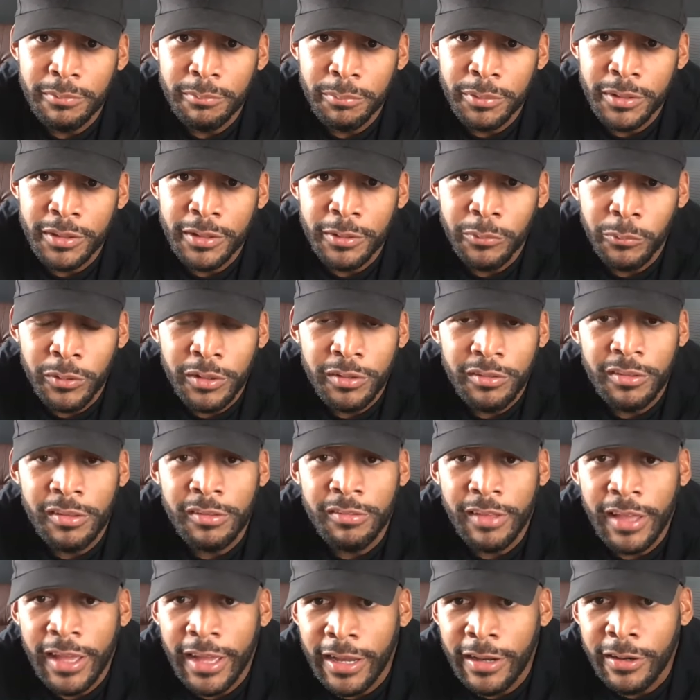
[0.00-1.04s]
But then once
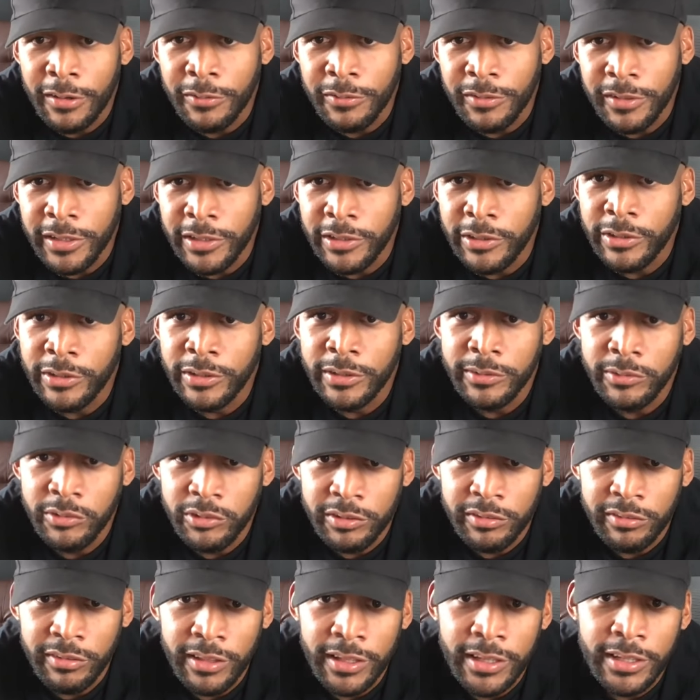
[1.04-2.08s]
it's out and you're in
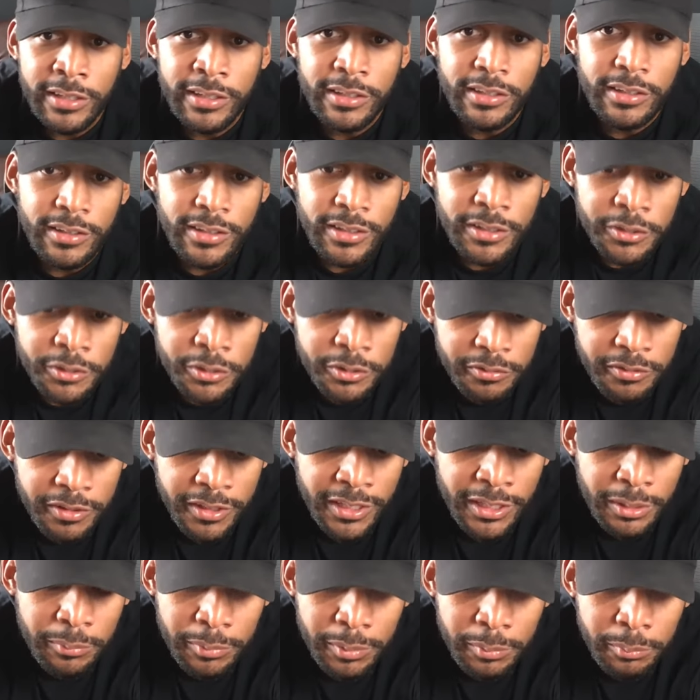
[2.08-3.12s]
just like
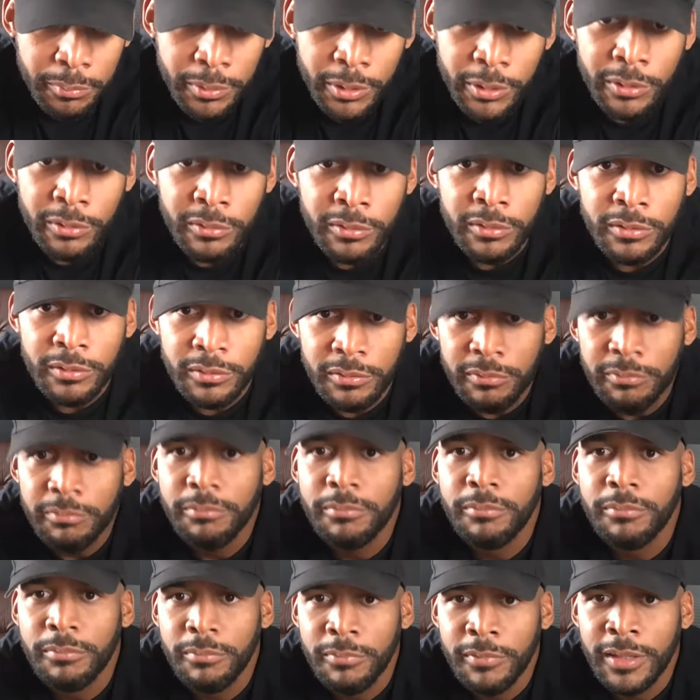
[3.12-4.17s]
entertainment mode,
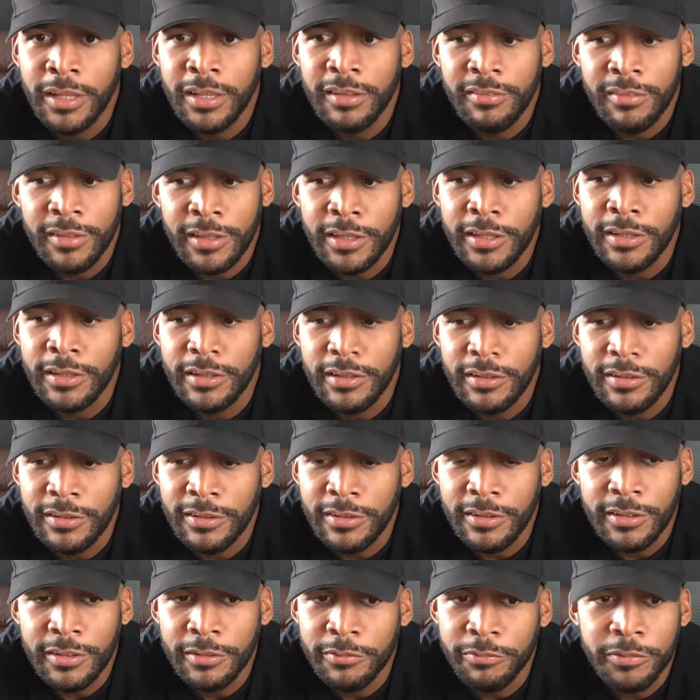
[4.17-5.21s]
that's like a
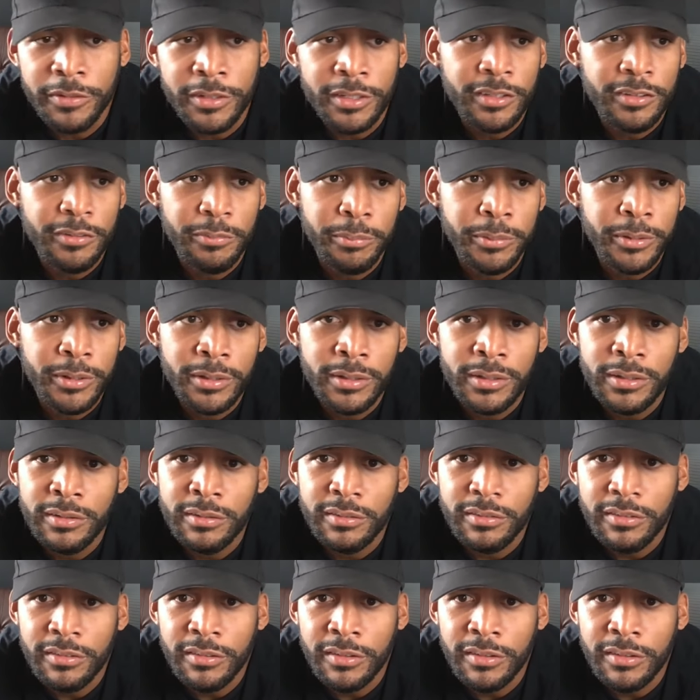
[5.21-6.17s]
different experience.